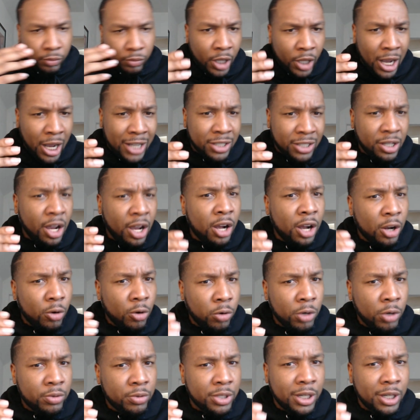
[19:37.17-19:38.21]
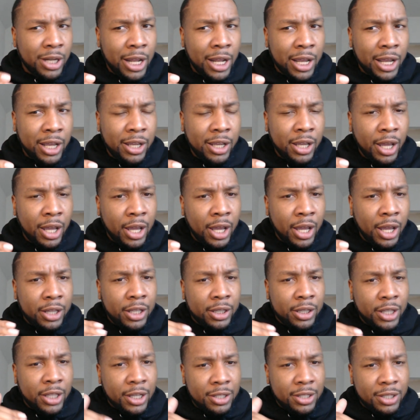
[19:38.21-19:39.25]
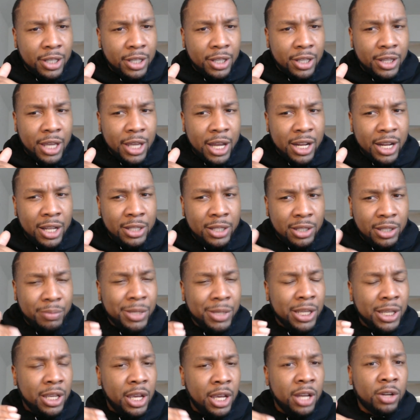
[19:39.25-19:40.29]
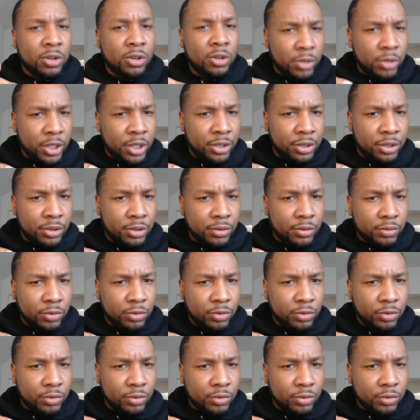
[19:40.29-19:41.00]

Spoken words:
I saw a quote today that they said that it's a mechanical issue.